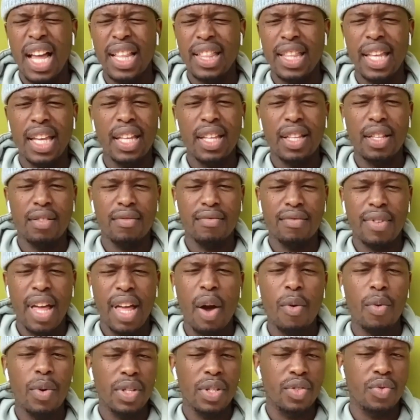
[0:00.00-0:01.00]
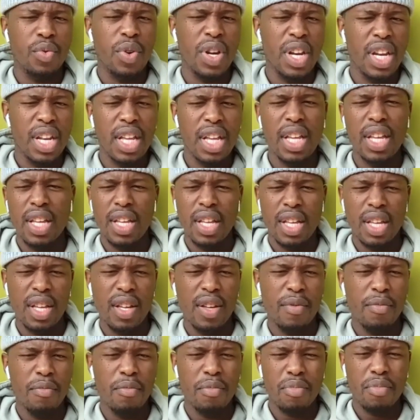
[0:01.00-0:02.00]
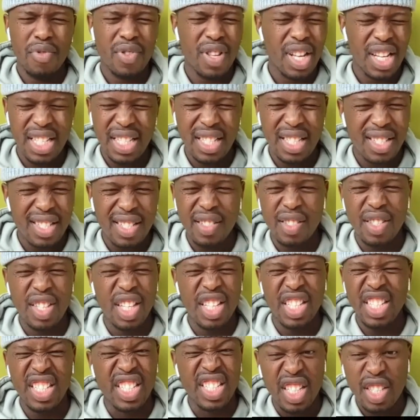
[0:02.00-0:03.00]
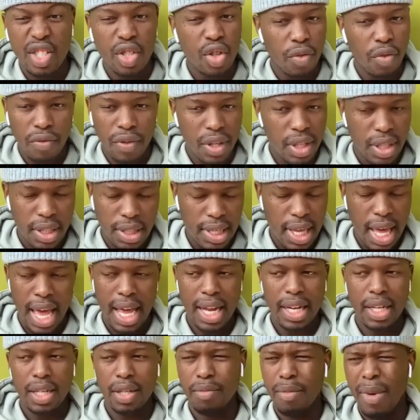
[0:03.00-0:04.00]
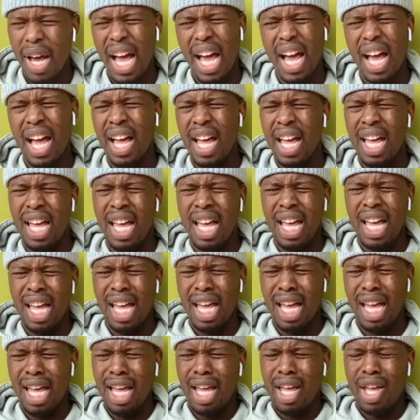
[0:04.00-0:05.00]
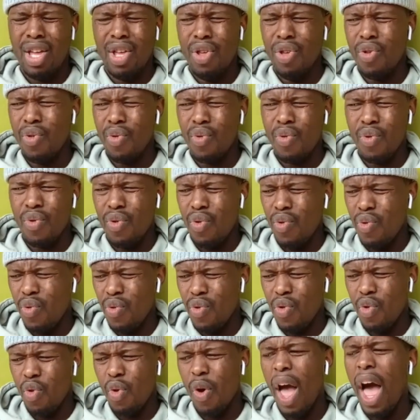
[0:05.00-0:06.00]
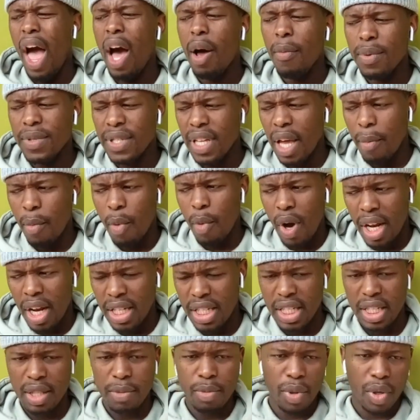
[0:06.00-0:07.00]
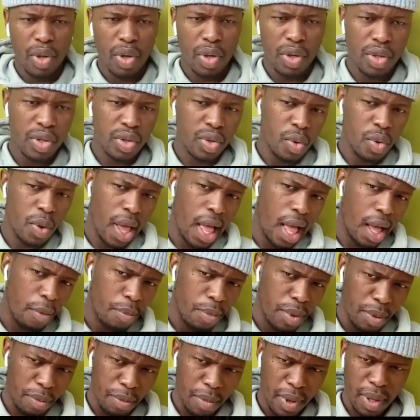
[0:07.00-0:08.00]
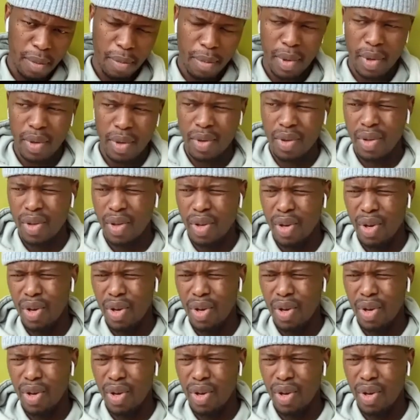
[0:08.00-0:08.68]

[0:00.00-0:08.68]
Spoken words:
I think that was really the gist of it, is that, but you help someone just because you're helping people,